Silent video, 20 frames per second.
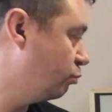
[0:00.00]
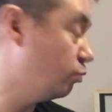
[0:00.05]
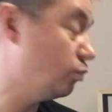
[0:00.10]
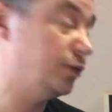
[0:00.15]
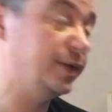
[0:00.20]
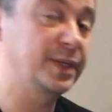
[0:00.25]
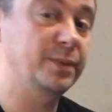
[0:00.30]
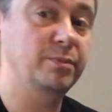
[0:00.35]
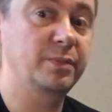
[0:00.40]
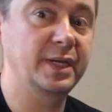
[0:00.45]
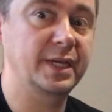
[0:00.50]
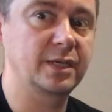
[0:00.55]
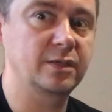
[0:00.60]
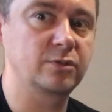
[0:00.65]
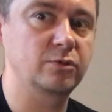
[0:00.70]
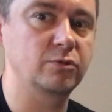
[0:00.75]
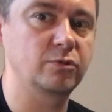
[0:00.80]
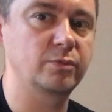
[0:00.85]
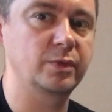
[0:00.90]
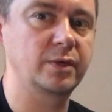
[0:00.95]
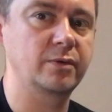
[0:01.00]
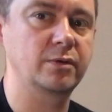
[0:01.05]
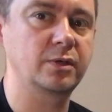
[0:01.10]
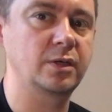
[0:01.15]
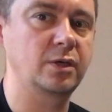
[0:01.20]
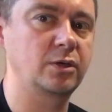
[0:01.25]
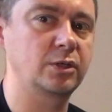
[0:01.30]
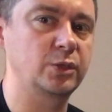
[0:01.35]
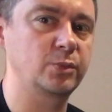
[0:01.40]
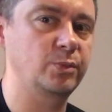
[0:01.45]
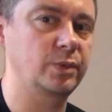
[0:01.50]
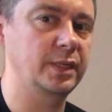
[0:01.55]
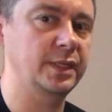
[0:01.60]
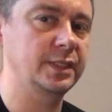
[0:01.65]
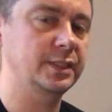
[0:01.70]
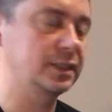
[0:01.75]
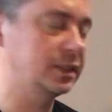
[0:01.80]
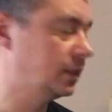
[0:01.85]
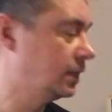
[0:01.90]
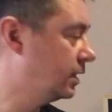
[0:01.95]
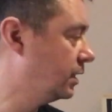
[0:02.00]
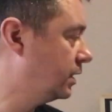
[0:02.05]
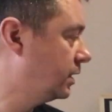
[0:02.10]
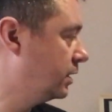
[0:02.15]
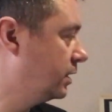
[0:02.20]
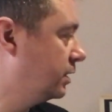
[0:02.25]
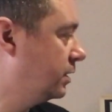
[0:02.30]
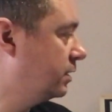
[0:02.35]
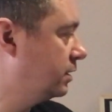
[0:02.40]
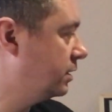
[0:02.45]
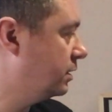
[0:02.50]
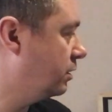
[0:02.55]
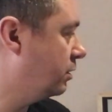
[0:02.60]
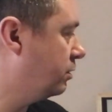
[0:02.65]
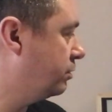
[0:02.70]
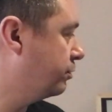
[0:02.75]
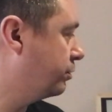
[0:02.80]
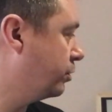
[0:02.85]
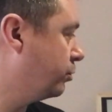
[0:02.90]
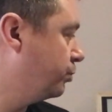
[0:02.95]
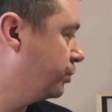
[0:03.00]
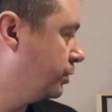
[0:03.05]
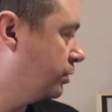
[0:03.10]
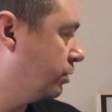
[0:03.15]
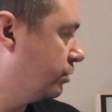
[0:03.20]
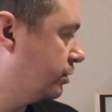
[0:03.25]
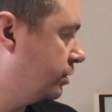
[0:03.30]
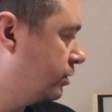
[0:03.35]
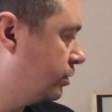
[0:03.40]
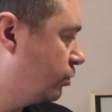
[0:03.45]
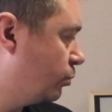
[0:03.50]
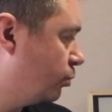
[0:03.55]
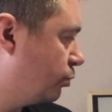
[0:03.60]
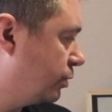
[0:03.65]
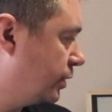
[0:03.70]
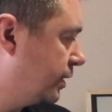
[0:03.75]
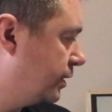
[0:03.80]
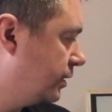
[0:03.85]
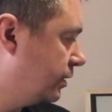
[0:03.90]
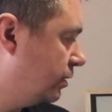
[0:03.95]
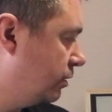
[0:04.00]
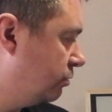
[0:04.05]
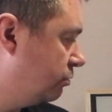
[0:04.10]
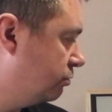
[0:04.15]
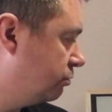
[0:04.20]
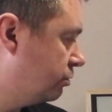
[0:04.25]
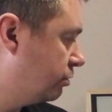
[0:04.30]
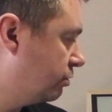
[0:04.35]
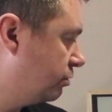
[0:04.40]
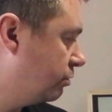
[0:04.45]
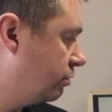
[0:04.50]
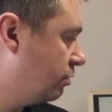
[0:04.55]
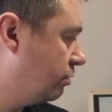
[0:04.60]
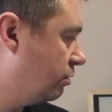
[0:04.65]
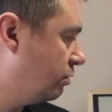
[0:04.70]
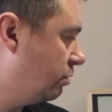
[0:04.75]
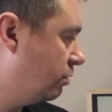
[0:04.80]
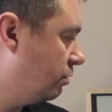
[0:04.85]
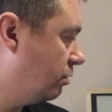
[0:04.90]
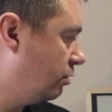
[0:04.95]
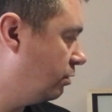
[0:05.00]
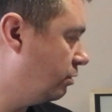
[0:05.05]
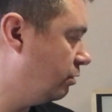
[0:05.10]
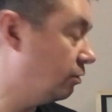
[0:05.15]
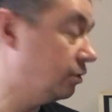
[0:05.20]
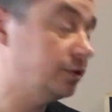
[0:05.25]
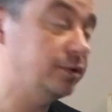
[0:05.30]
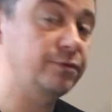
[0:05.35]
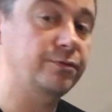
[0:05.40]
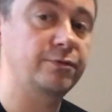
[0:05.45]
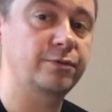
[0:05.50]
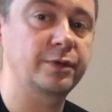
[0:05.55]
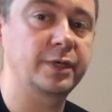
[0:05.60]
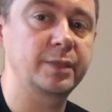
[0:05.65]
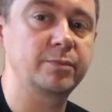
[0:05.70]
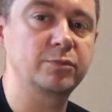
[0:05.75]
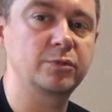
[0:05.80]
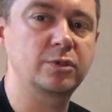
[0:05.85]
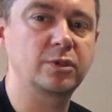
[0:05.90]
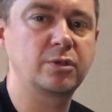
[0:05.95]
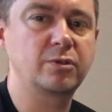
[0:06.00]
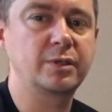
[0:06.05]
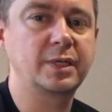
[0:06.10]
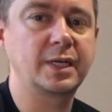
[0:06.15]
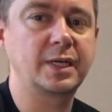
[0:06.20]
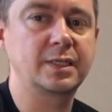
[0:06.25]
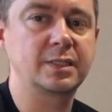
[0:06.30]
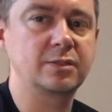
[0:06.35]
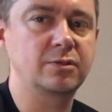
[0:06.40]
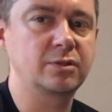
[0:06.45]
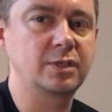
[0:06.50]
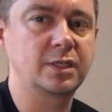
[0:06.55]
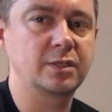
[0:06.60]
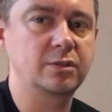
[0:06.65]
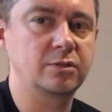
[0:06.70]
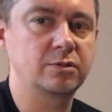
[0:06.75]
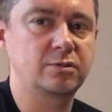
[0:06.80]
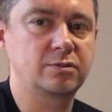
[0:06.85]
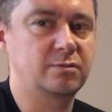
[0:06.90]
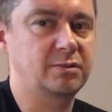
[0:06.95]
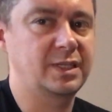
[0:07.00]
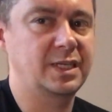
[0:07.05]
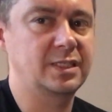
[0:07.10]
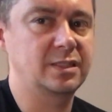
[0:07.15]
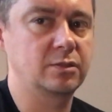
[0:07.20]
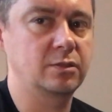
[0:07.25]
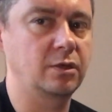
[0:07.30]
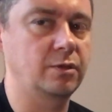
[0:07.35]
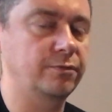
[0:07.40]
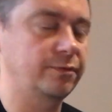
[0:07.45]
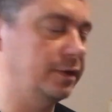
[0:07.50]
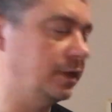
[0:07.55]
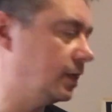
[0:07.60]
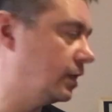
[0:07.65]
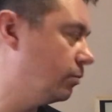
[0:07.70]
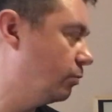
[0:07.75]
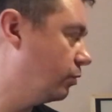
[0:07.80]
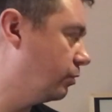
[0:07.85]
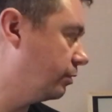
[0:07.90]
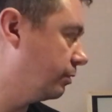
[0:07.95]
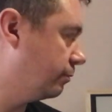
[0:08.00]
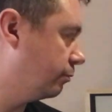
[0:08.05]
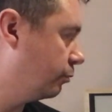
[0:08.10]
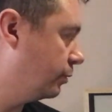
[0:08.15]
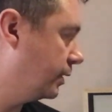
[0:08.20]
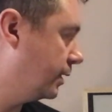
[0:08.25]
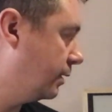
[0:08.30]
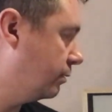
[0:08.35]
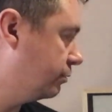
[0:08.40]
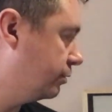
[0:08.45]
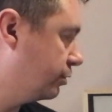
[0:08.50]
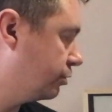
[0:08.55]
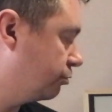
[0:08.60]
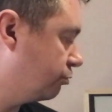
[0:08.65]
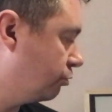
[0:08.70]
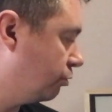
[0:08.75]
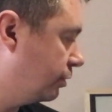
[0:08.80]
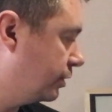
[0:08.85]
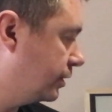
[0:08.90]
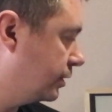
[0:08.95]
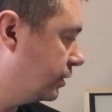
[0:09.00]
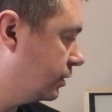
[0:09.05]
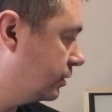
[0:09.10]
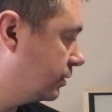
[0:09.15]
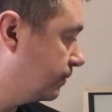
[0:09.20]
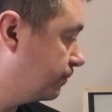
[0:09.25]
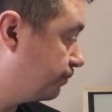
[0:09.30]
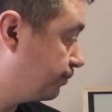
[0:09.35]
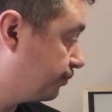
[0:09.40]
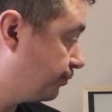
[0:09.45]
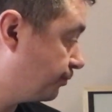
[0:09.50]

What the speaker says: bring back to America on a plane. Also because it's spray glued on the frame, so yeah, you cannot get it off anymore without destroying it.